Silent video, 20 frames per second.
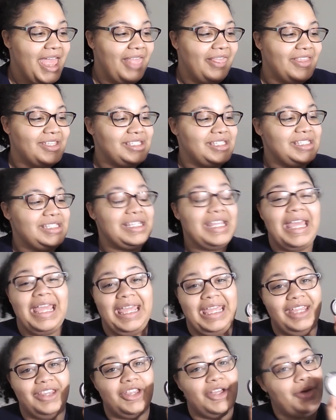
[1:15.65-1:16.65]
This is the
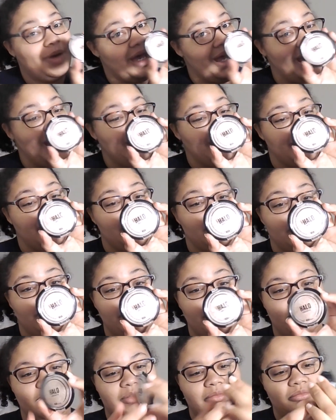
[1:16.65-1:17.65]
Halo highlighter
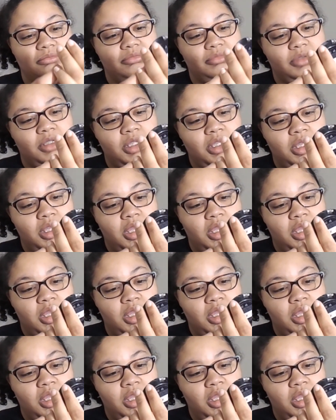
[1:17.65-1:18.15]
from